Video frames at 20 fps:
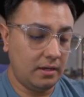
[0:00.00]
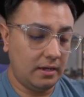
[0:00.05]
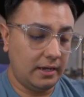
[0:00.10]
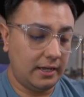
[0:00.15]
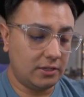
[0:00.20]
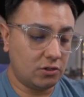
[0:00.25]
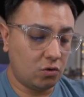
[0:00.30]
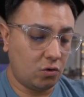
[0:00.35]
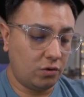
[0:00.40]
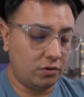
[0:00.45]

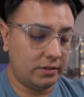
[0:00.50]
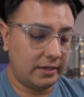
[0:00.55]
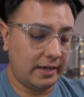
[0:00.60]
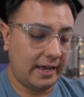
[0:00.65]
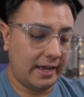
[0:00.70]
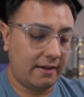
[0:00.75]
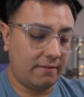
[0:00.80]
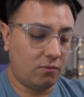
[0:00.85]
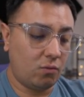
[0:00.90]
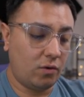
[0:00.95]
It's going to
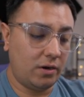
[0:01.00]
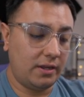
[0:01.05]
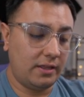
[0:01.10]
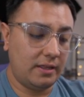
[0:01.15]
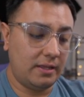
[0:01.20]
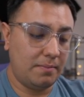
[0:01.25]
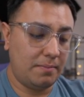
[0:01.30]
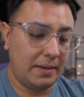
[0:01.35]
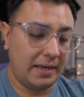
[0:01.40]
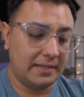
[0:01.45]
have one of
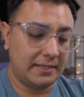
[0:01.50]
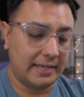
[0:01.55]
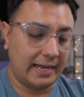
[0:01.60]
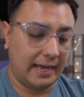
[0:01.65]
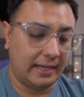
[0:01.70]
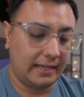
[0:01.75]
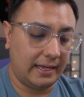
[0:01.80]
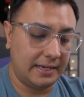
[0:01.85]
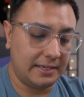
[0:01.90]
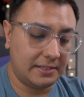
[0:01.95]
the best
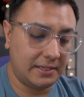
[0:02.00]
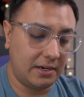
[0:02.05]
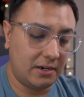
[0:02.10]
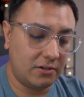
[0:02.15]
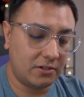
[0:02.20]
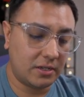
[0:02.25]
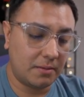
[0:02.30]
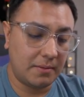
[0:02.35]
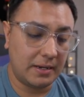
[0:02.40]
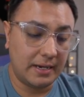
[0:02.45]
allies here.
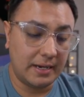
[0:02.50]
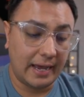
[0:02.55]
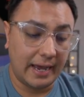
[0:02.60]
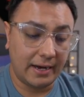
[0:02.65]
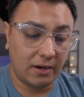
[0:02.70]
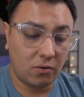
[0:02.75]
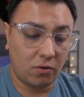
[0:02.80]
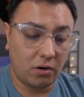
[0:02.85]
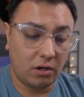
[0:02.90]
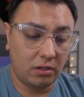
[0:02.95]
It's going to be
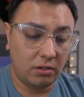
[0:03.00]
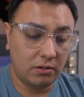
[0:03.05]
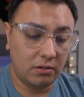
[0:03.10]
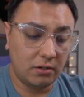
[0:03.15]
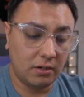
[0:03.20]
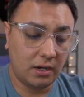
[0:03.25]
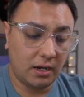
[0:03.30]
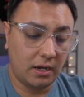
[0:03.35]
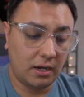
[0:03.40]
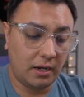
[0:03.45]

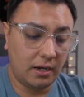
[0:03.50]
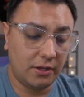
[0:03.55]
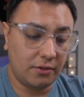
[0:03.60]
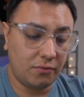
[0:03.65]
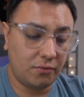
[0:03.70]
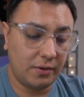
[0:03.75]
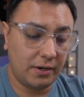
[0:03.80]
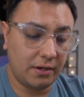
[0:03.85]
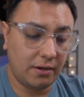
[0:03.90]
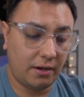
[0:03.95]
Nightcrawler,
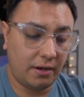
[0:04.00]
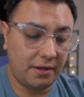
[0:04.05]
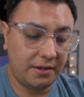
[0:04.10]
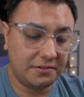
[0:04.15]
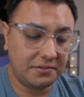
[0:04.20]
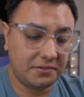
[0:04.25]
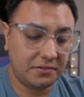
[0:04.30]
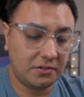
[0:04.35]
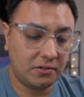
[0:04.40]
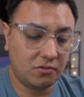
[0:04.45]
3
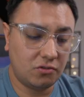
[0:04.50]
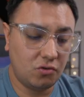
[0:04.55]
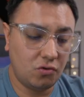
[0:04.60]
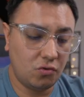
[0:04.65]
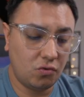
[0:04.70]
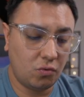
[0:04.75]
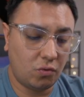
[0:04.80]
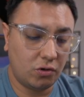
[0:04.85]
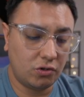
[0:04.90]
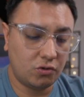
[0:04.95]
cost,
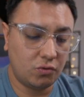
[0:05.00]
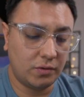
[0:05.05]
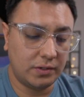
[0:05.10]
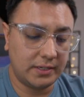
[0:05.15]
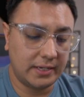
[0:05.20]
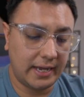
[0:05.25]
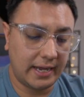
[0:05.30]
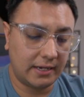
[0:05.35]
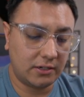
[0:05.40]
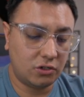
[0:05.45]
2 thwart, 2
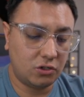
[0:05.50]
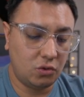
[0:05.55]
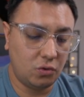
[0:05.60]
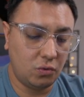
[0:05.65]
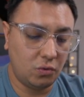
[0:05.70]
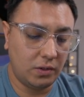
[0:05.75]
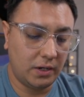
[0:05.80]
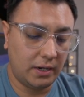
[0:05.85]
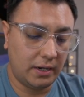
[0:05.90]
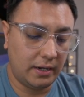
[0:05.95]
attack,
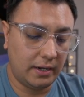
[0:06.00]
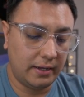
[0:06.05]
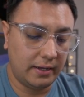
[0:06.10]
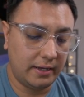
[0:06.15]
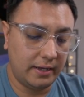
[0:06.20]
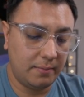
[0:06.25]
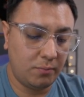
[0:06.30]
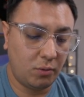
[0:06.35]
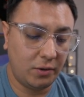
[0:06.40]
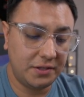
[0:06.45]
2
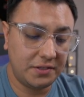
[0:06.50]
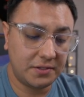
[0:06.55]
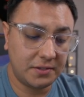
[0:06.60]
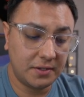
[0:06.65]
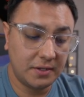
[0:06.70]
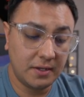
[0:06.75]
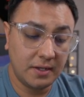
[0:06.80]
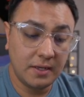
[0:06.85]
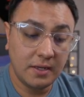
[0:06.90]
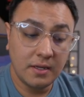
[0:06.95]
hit
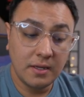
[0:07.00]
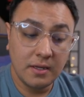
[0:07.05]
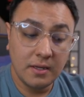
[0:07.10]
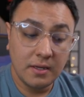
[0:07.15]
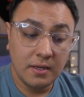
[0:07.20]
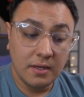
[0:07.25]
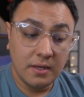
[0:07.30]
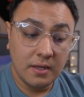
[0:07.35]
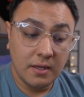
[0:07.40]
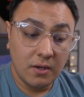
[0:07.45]
points.
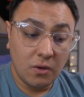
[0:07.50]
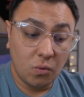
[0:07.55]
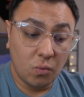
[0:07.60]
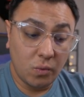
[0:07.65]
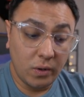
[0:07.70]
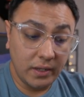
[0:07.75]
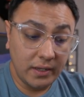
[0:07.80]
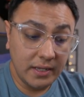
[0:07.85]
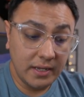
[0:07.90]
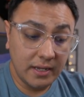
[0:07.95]

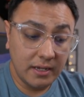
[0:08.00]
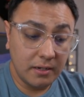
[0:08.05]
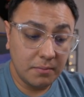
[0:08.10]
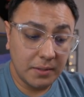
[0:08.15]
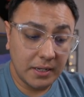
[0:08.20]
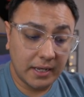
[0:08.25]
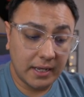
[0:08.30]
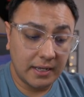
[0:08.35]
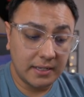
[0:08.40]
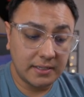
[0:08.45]
Really good
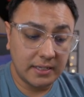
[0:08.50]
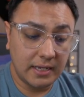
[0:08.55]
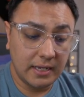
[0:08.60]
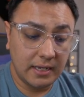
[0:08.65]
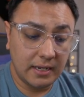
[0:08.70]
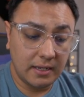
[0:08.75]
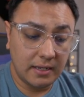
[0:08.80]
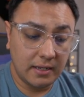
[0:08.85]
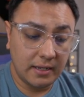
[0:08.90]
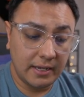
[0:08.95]
because
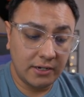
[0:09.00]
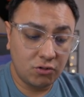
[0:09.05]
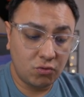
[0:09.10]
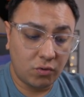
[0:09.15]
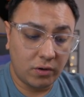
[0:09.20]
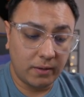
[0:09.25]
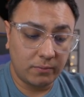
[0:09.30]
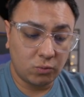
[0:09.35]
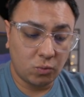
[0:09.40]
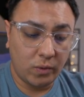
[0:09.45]
in
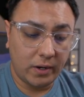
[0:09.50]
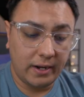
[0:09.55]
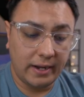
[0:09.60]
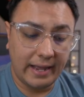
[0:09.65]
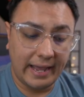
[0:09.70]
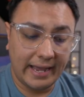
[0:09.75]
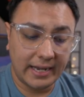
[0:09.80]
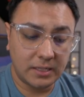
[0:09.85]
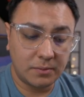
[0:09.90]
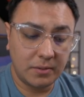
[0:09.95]
Interrupt, when
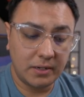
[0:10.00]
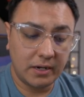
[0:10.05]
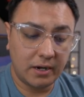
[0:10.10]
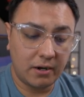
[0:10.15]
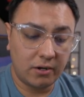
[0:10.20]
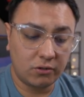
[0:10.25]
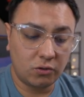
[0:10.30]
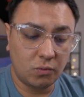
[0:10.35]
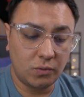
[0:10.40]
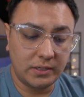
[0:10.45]
an X-Men
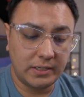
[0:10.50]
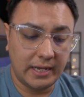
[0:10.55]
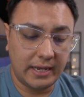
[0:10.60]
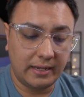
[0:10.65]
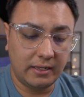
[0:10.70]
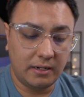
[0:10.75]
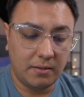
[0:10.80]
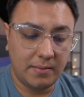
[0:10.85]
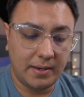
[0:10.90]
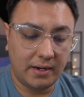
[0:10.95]
character would
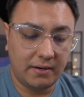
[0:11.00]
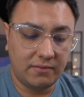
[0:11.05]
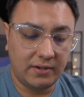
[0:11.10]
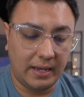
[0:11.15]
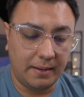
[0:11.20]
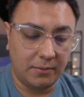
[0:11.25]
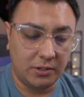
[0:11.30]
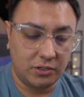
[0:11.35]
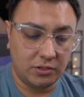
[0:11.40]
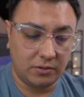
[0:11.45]
take any amount of
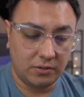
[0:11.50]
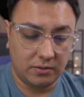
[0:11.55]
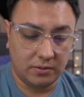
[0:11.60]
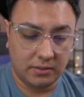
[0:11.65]
damage,